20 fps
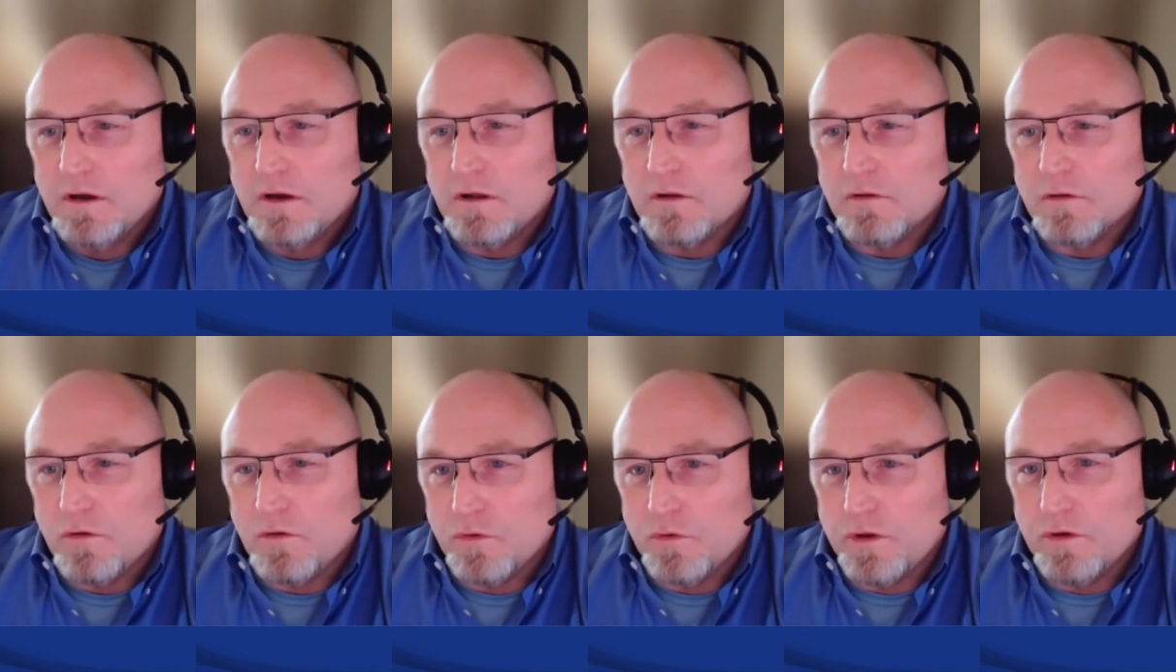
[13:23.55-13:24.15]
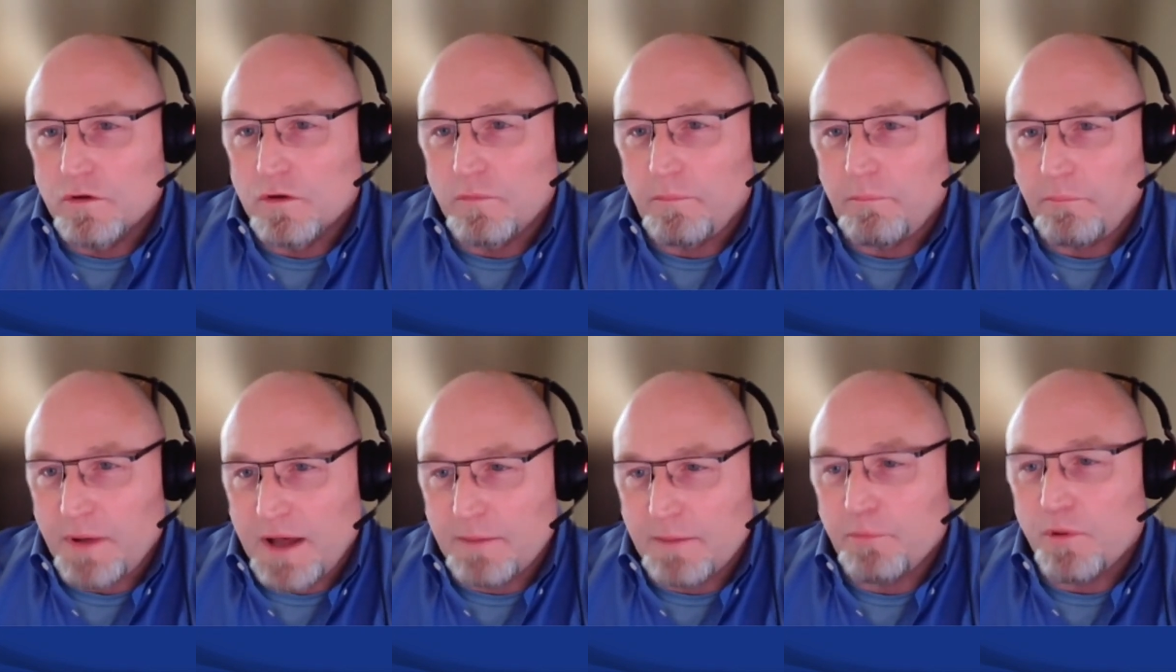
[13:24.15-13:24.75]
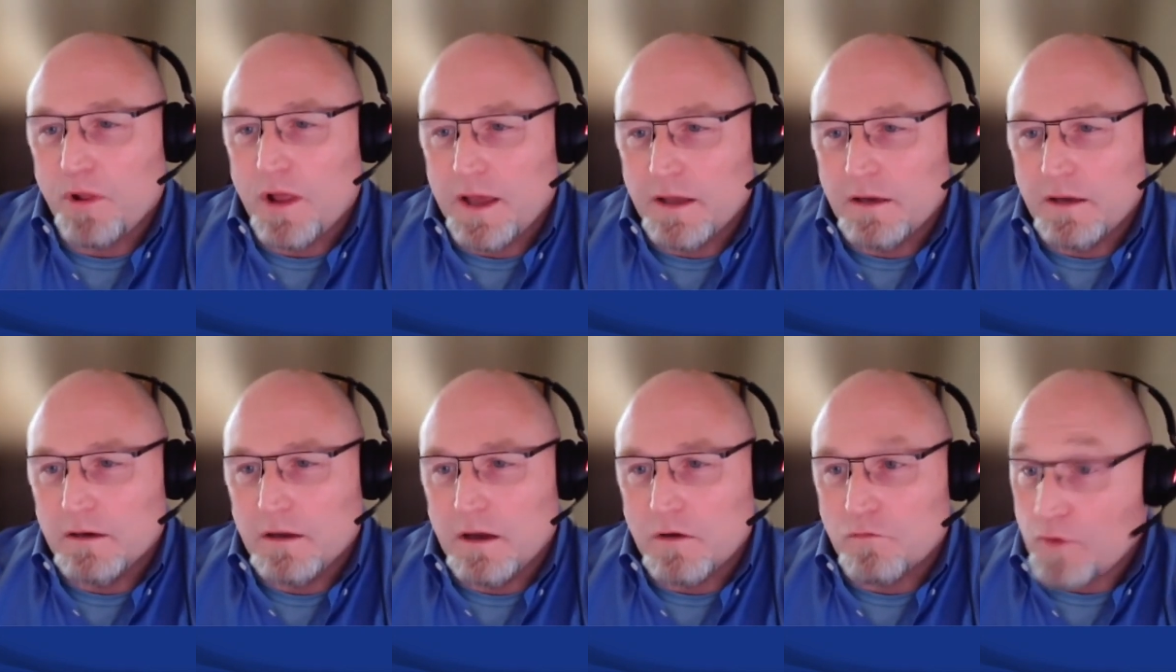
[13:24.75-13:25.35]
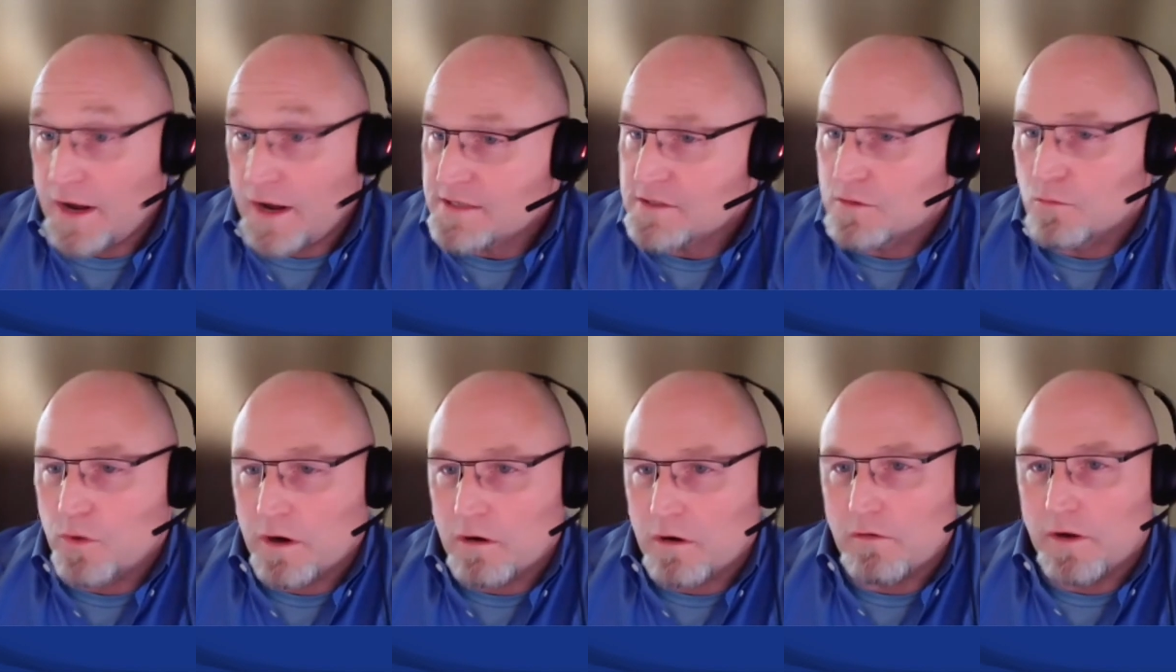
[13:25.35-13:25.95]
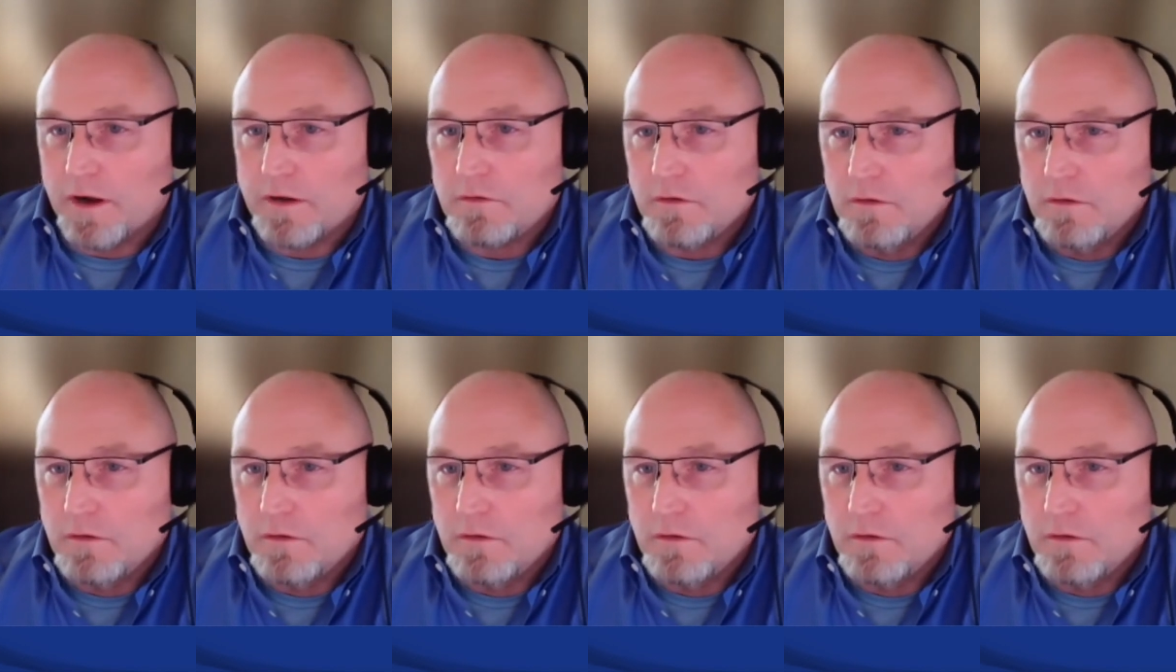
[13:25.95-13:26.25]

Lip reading: Colonial Pipeline ransomware, correct?